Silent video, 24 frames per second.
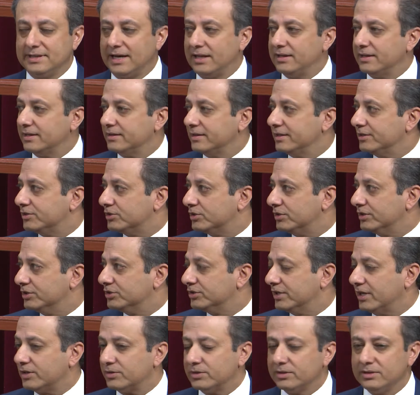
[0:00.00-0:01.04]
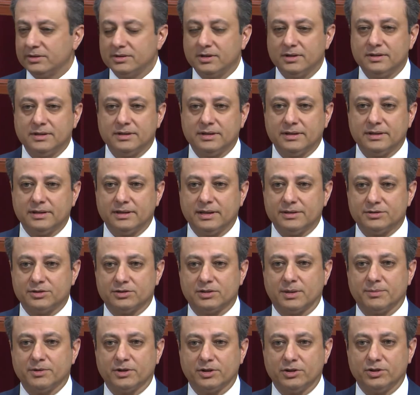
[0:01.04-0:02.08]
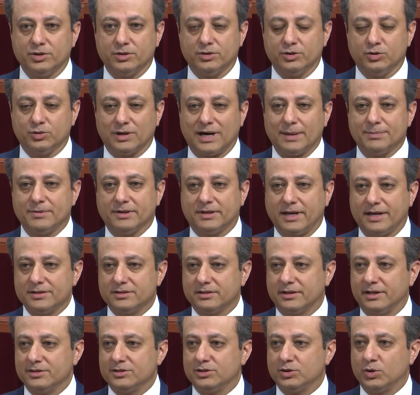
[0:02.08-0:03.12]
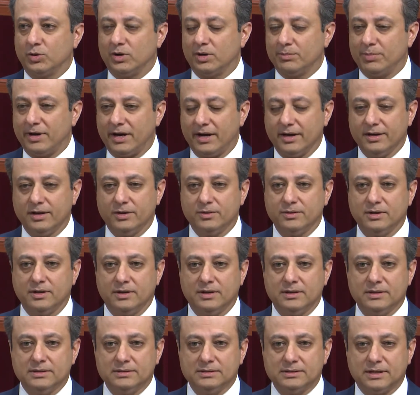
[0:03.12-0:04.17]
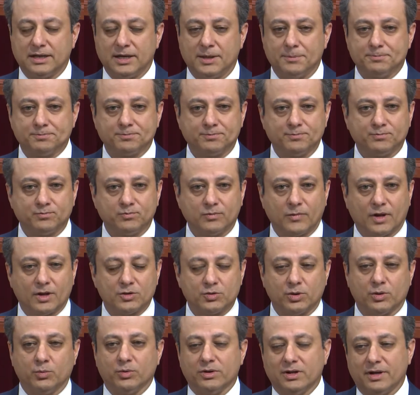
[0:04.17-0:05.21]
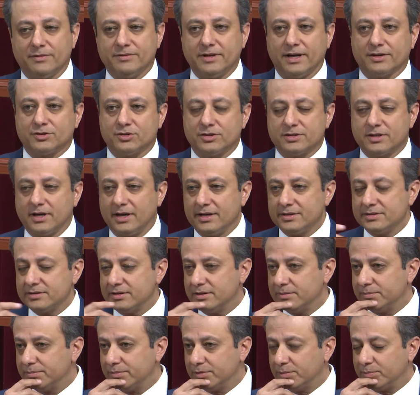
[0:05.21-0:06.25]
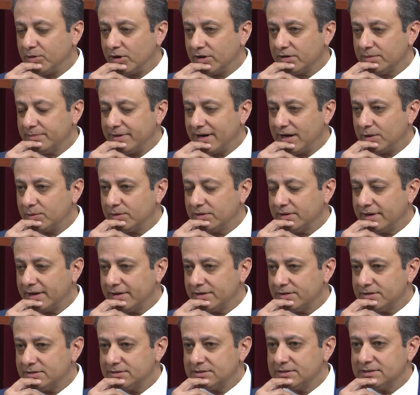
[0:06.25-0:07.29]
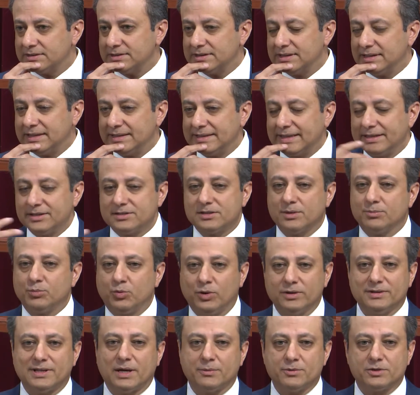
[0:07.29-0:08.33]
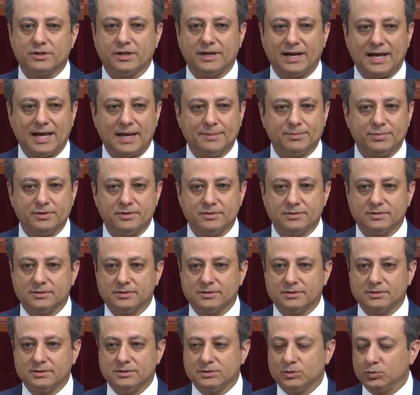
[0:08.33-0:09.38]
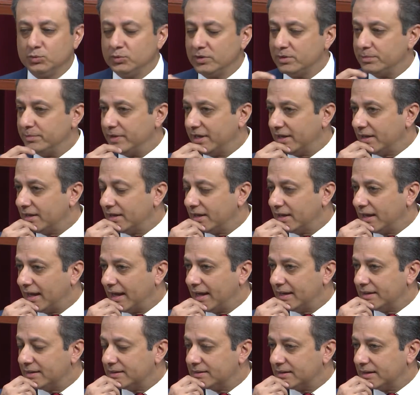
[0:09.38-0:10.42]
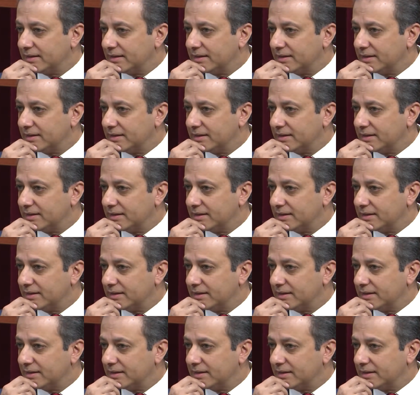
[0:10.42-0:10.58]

telling the Attorney General, is there something you could do to drop the case against Joe Arpaio um, so he wouldn't have to exercise the, the pardon power later, that at some point that was going to happen with me. And